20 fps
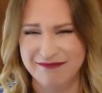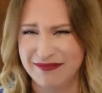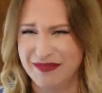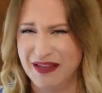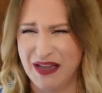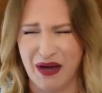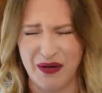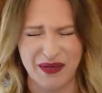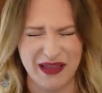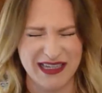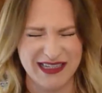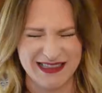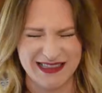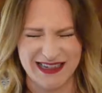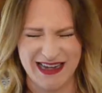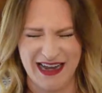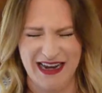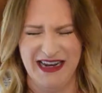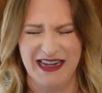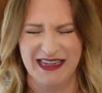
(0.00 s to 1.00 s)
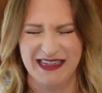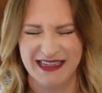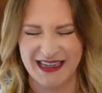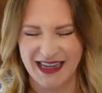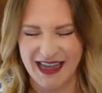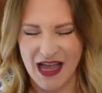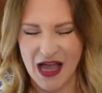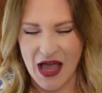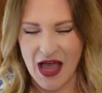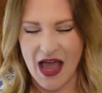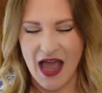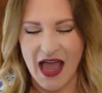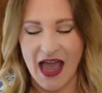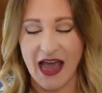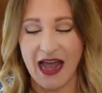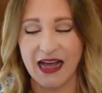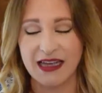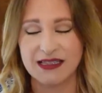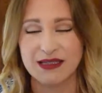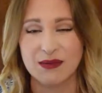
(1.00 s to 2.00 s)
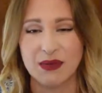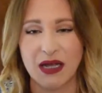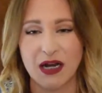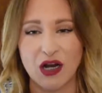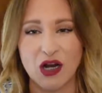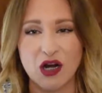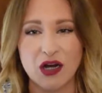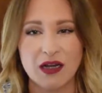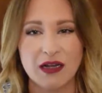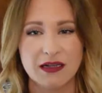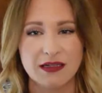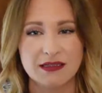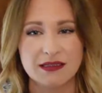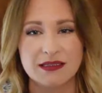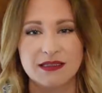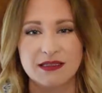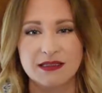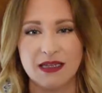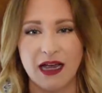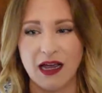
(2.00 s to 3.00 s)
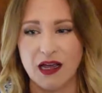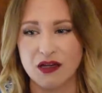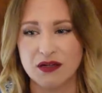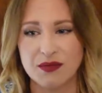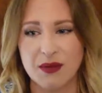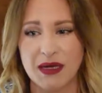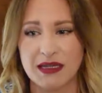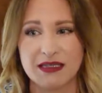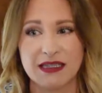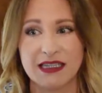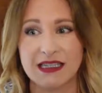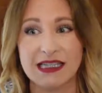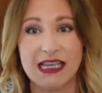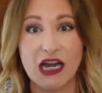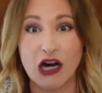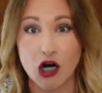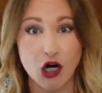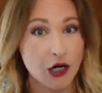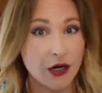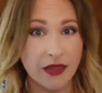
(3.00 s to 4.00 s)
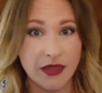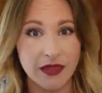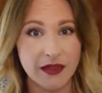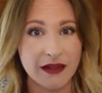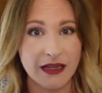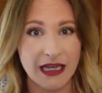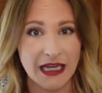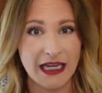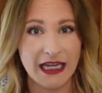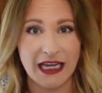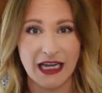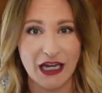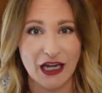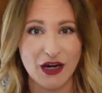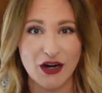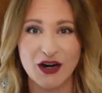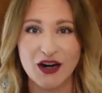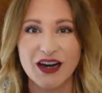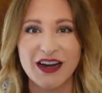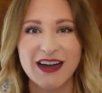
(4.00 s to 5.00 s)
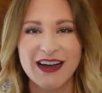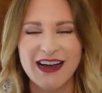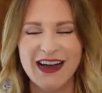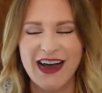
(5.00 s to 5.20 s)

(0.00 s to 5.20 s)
no, that's not it. It has some kind of diatomaceous earth in here,